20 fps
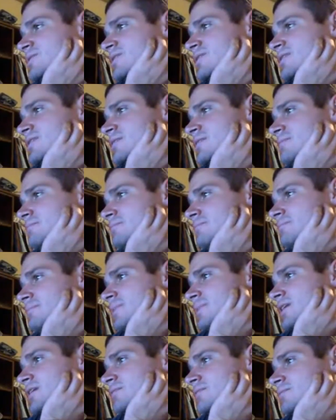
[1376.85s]
the
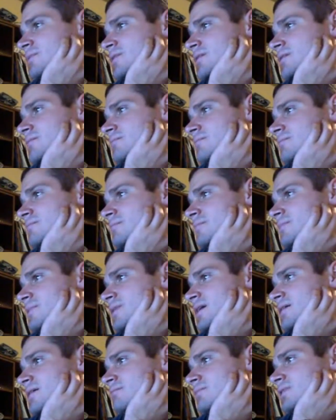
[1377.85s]
minimum,
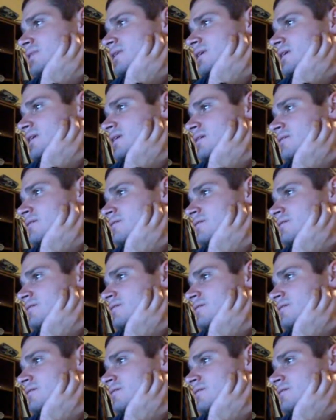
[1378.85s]
I believe.